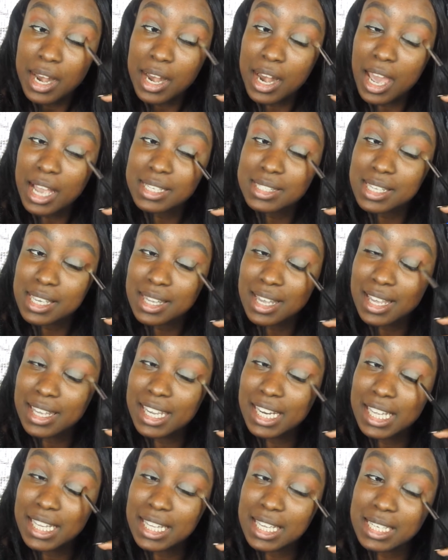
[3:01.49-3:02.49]
Not saying
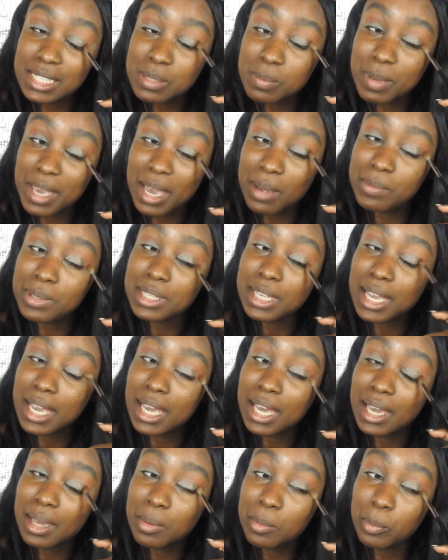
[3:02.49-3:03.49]
that anything is bad with
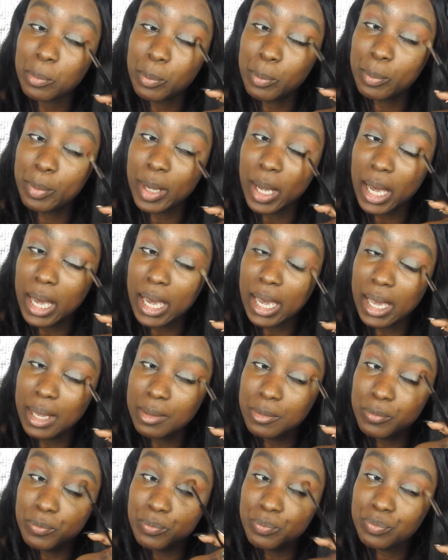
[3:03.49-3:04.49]
that,
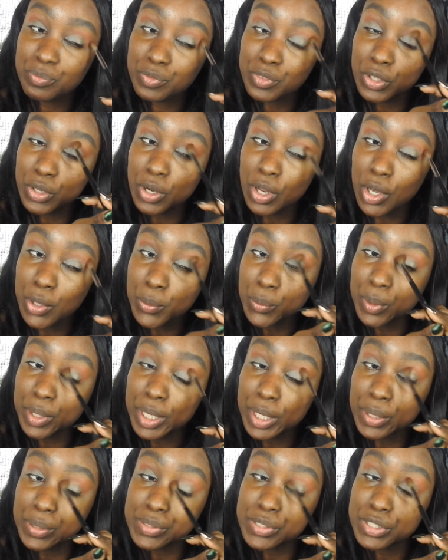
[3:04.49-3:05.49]
but you know,
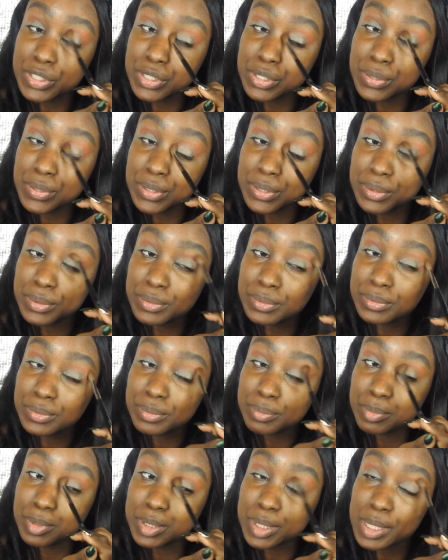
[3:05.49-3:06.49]
what else do you do
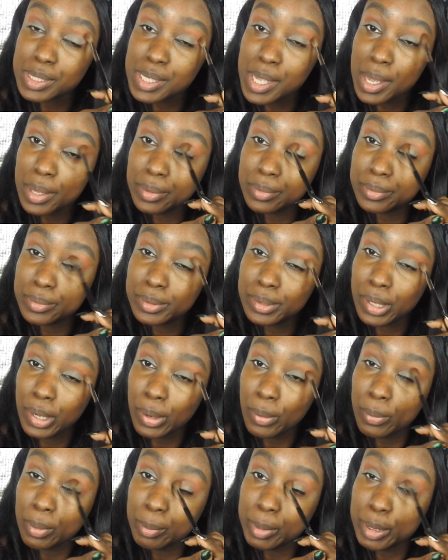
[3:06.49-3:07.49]
besides that?
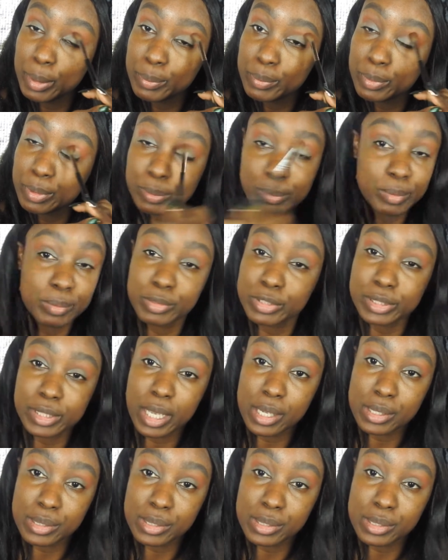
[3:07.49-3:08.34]
You know, just